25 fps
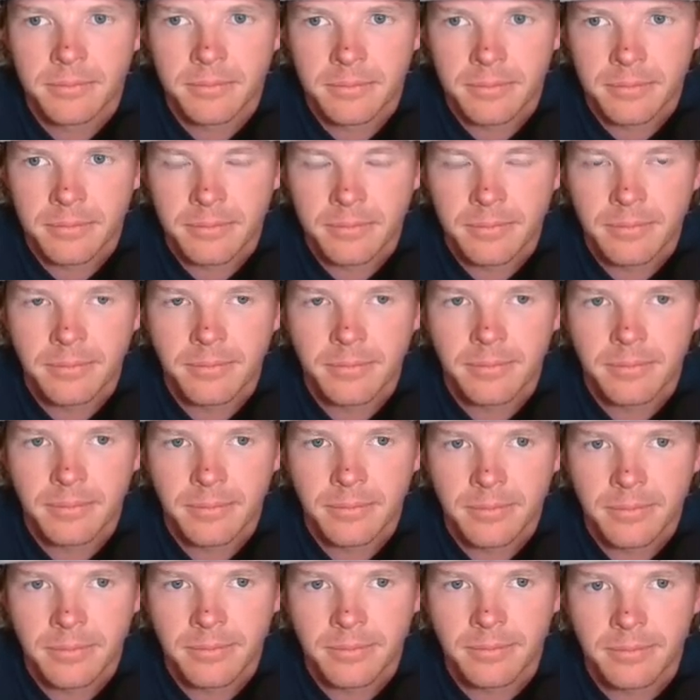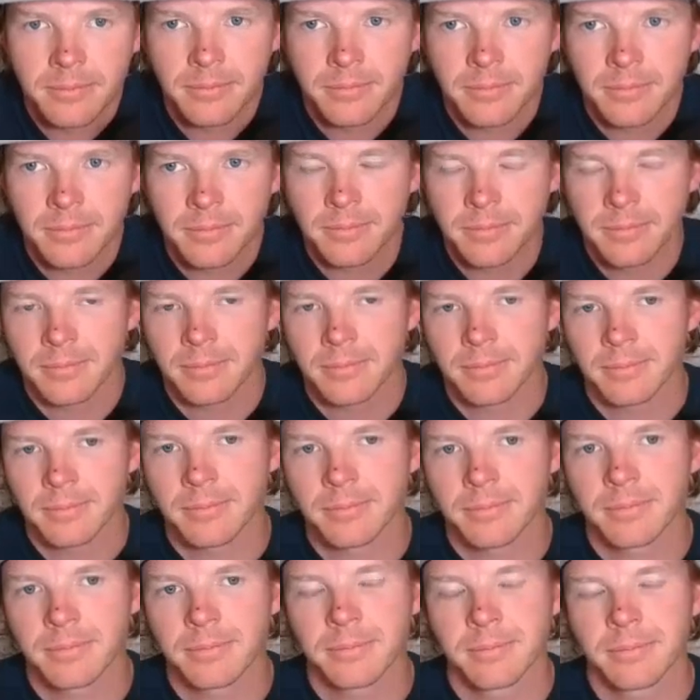
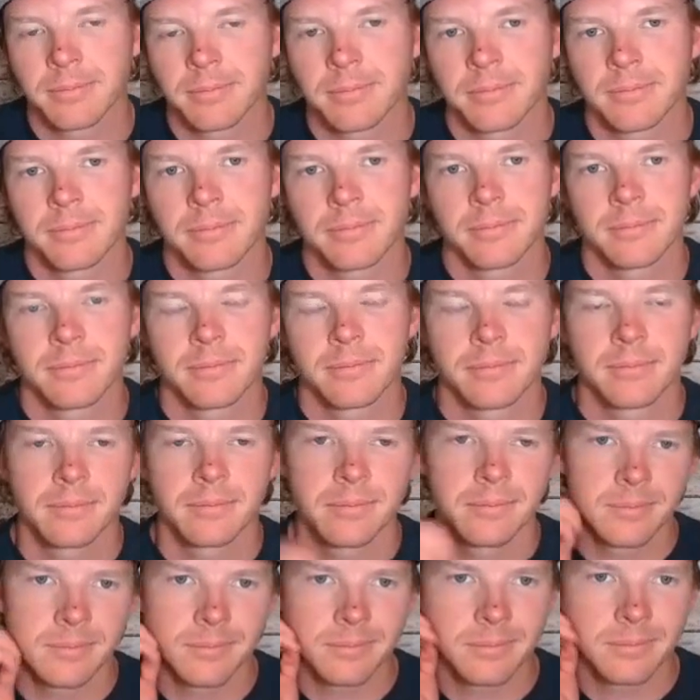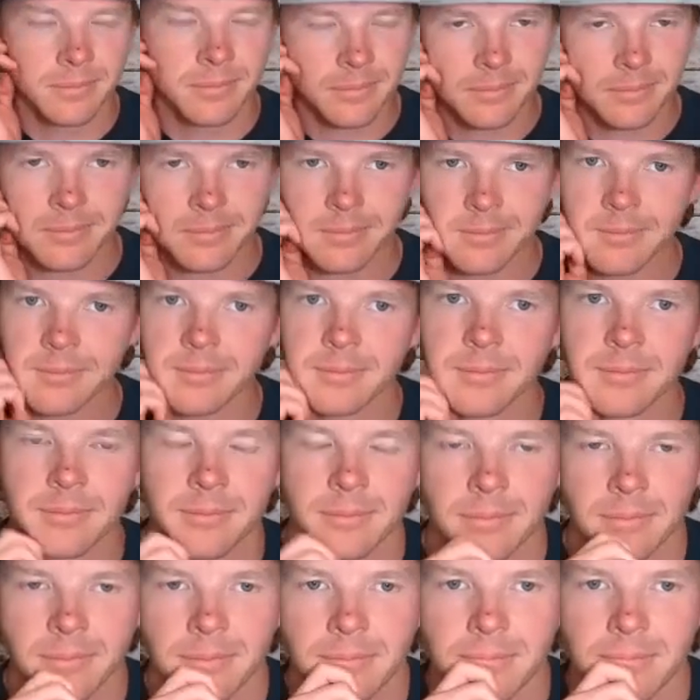[no speech]